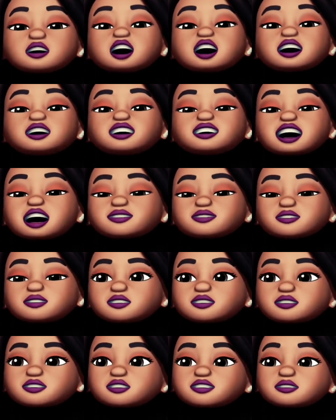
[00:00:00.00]
Now the
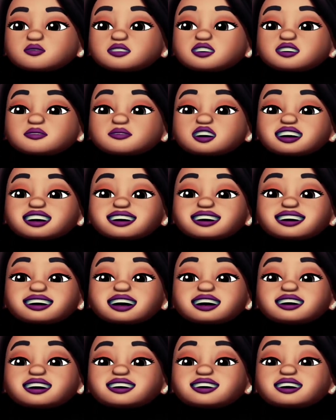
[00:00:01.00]
tortoise must be
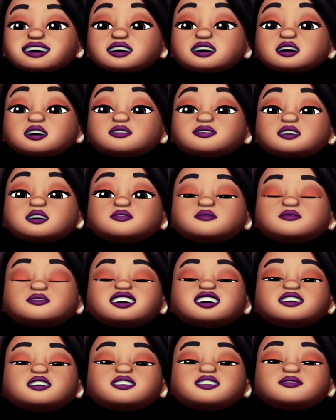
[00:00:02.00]
dead, said Elephant,
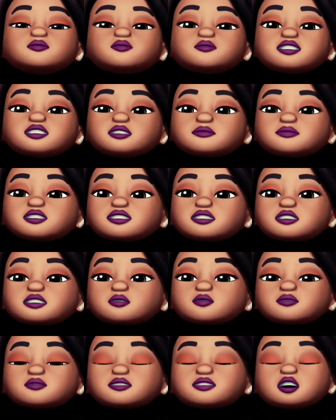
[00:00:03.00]
pleased with
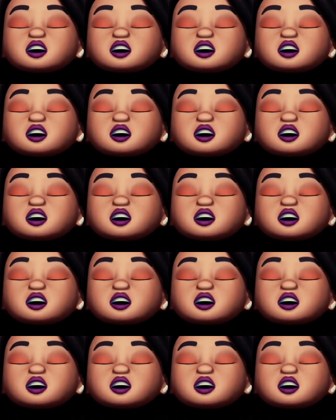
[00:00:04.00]
himself.